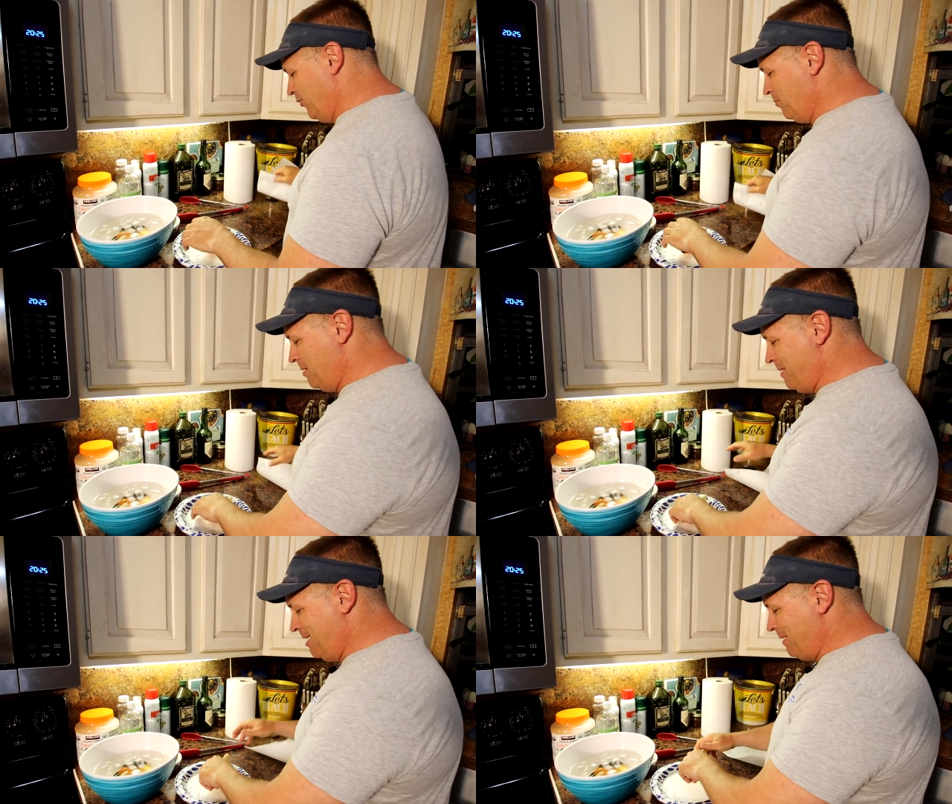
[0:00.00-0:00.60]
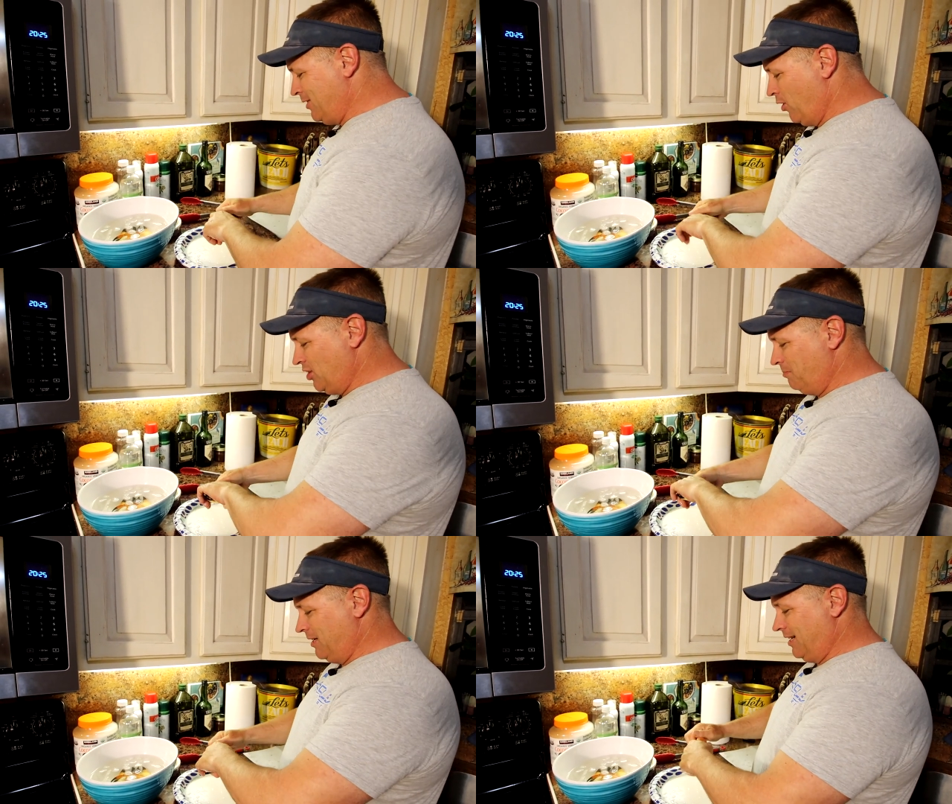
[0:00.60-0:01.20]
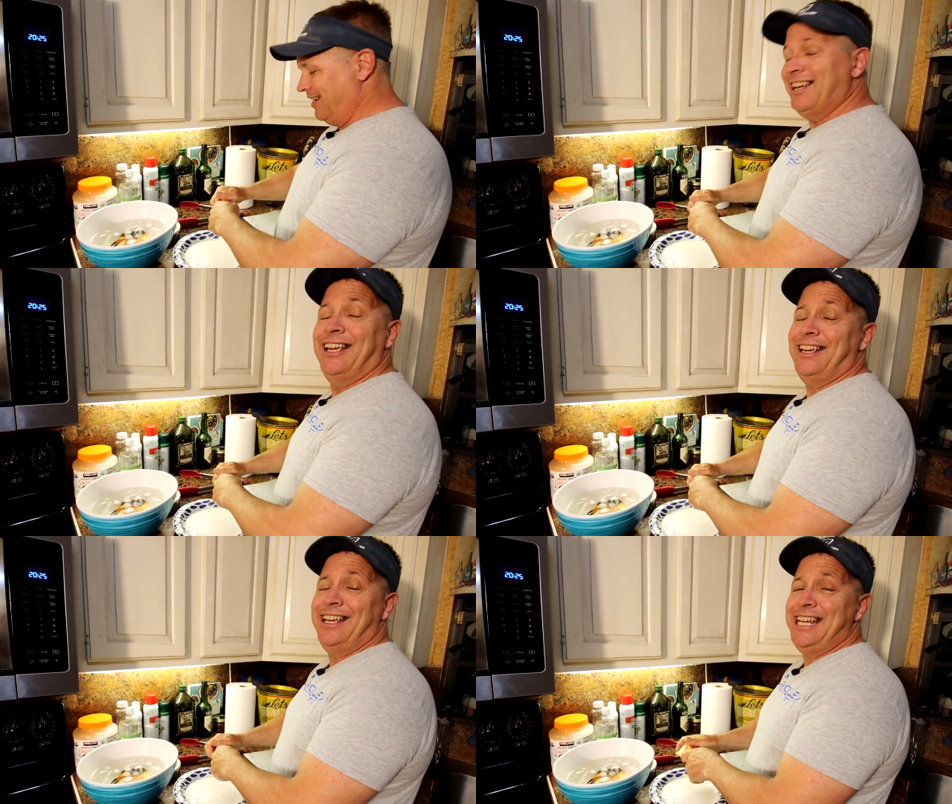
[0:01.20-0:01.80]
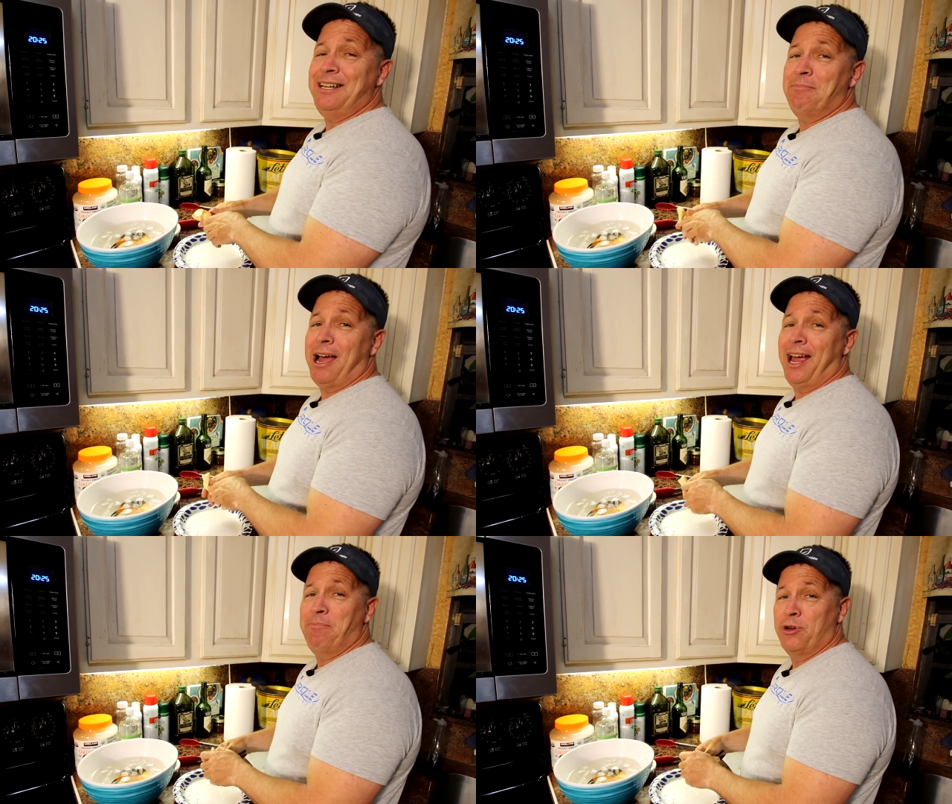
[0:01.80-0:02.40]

not only gonna be made by Darcy, but eaten by